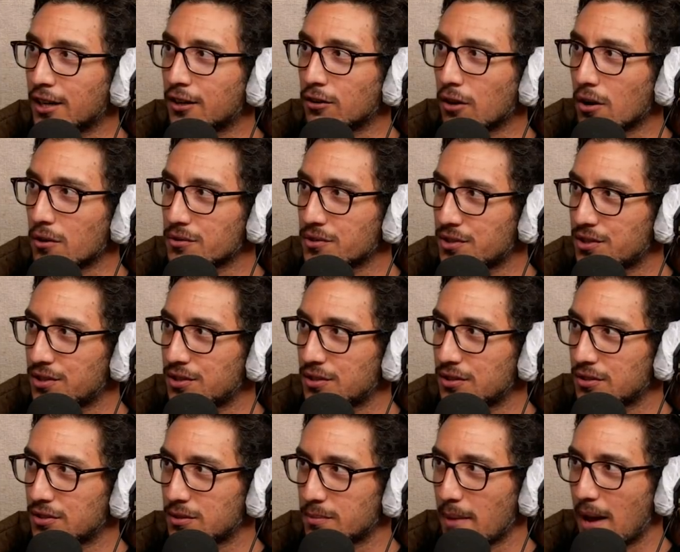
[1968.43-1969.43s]
gross
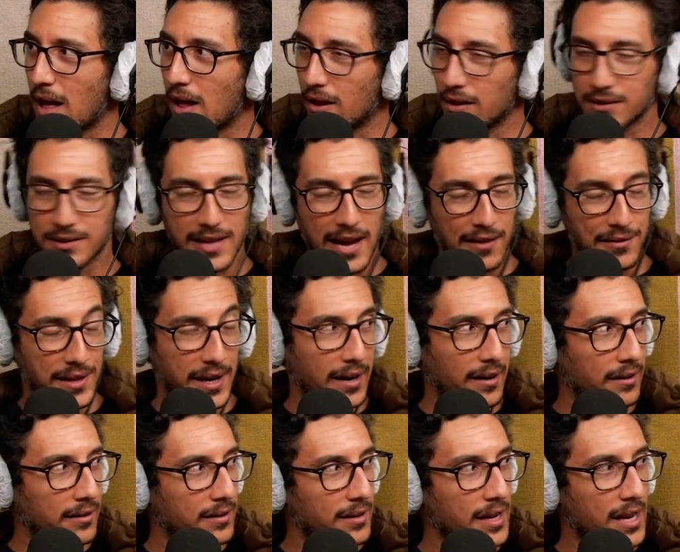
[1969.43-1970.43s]
smell down
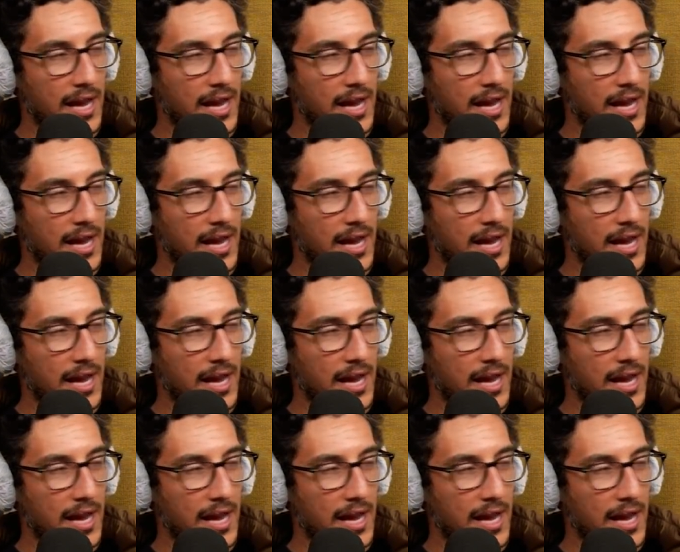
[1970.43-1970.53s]
there,